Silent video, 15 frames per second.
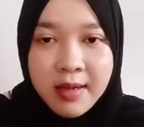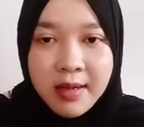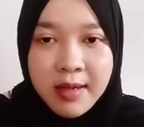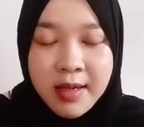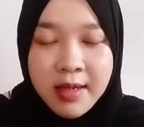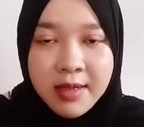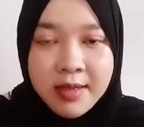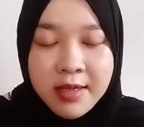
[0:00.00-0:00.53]

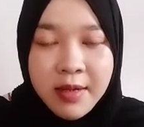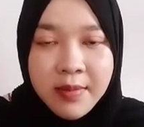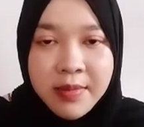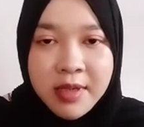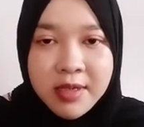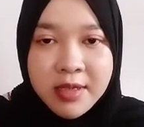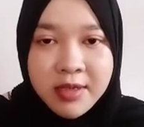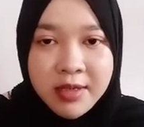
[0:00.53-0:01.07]
And number
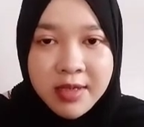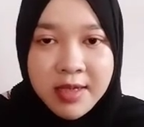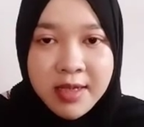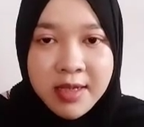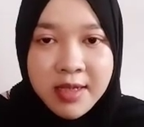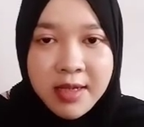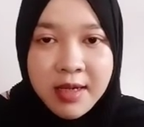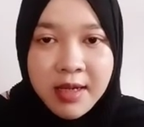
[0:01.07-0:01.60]
3,
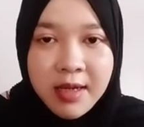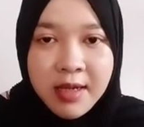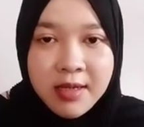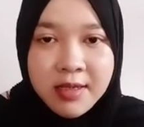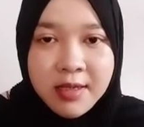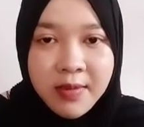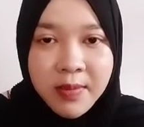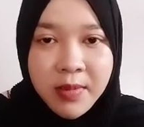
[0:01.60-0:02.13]

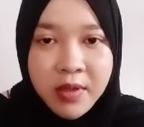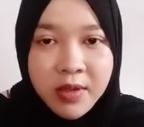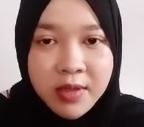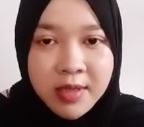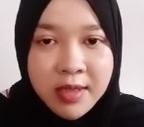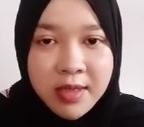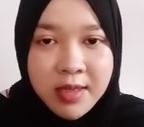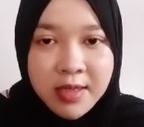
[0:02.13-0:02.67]

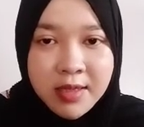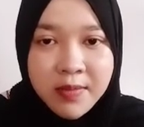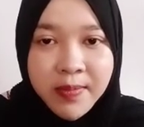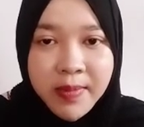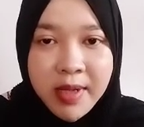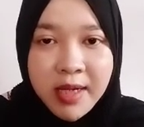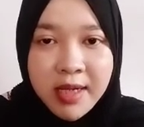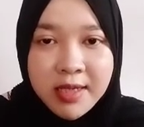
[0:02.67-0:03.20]
symbiosis
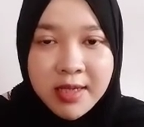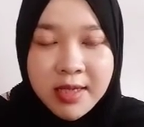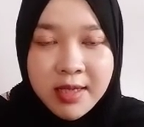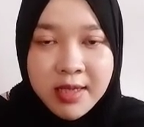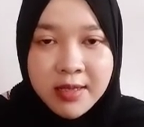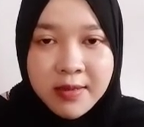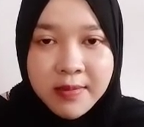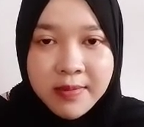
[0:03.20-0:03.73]

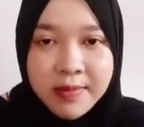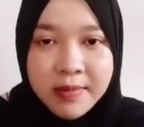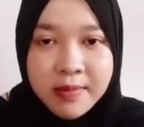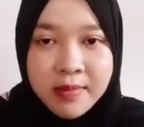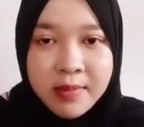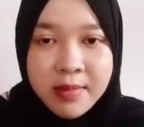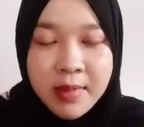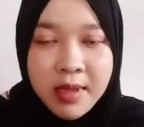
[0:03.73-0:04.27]
parasitism.
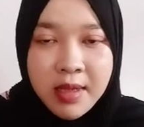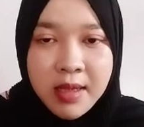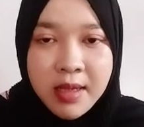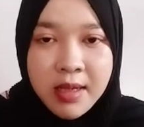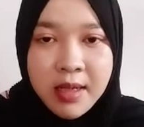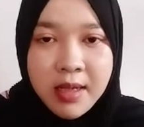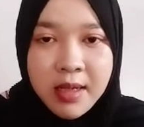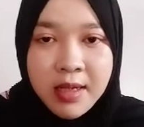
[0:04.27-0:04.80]

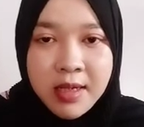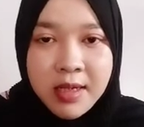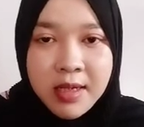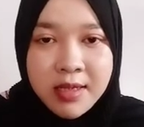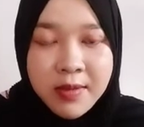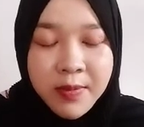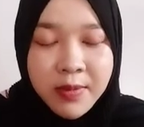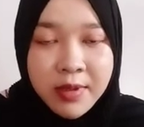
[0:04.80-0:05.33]
A
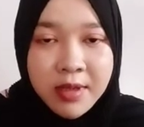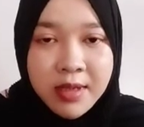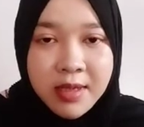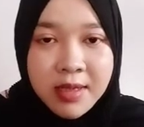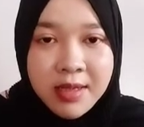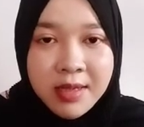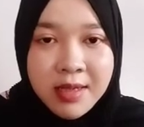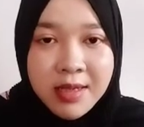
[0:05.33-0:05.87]

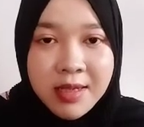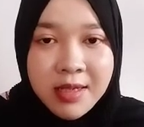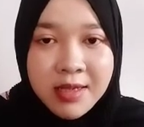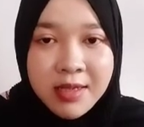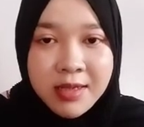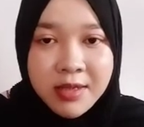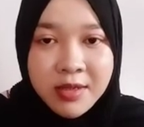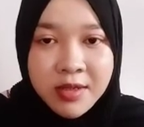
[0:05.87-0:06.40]
reciprocal
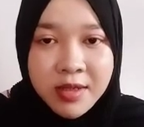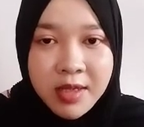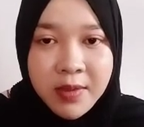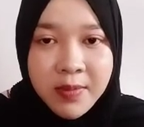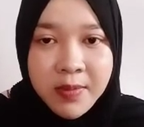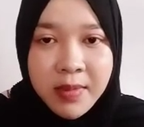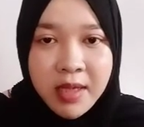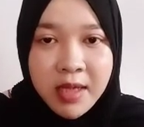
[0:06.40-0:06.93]
relationship
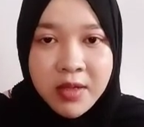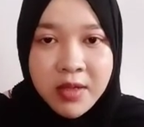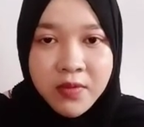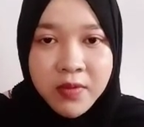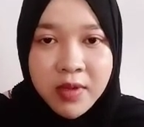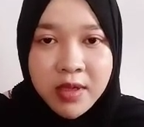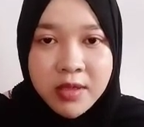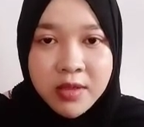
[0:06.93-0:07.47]
in
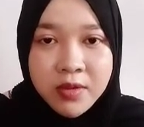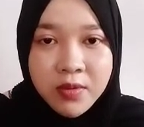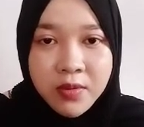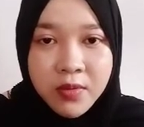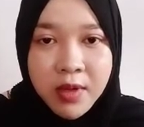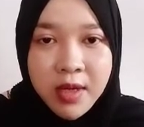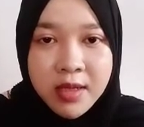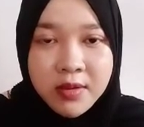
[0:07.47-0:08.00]
which
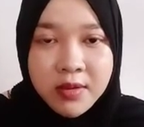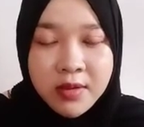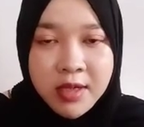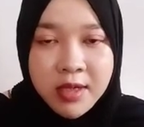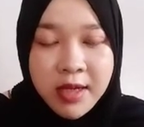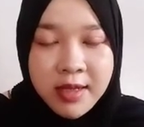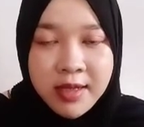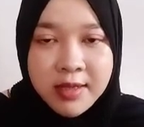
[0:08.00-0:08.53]
one
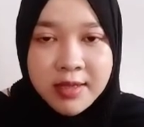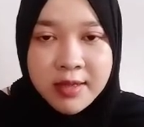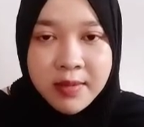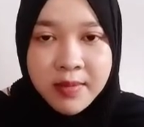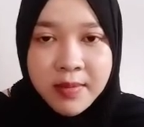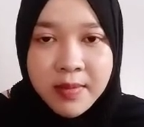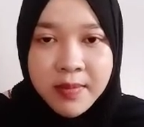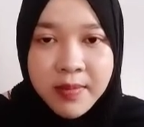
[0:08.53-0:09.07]

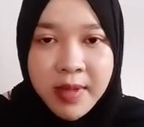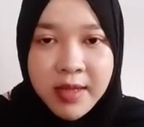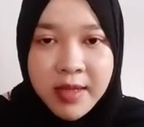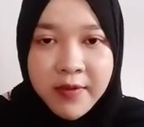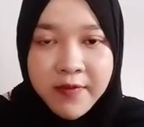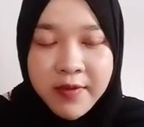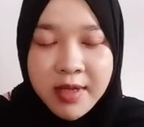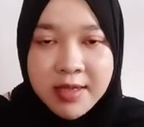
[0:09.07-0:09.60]
organism
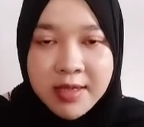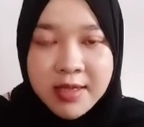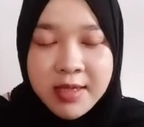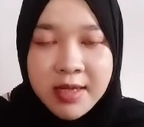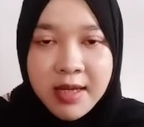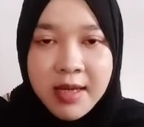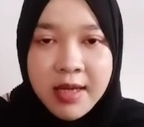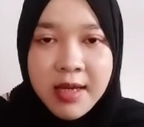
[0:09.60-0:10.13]
benefits
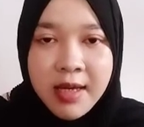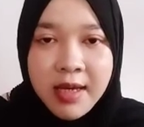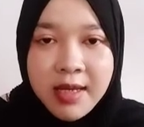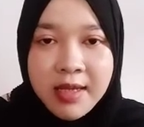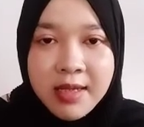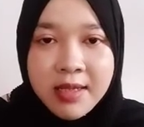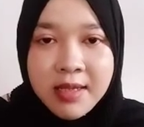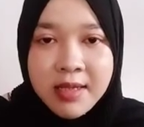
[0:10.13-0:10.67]

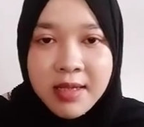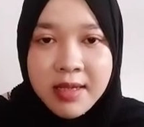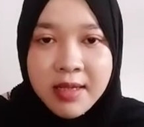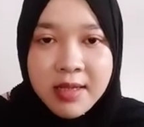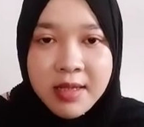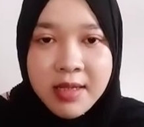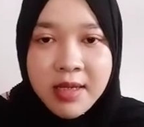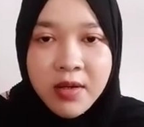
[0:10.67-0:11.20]
and
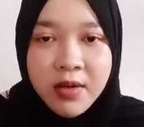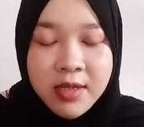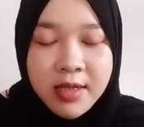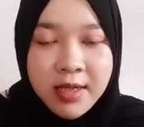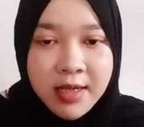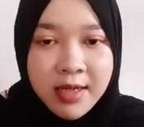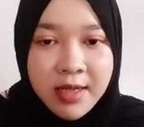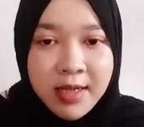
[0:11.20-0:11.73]
the
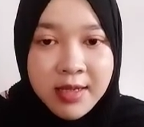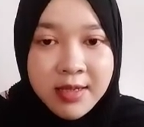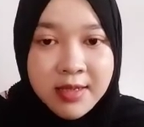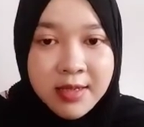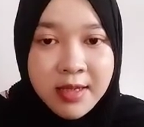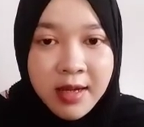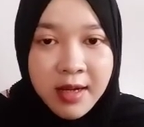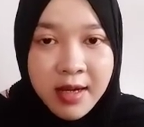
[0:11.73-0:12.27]
other is
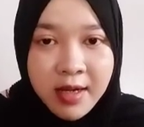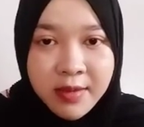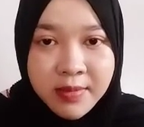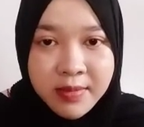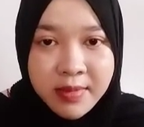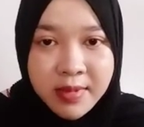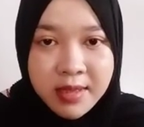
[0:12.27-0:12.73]
harmed.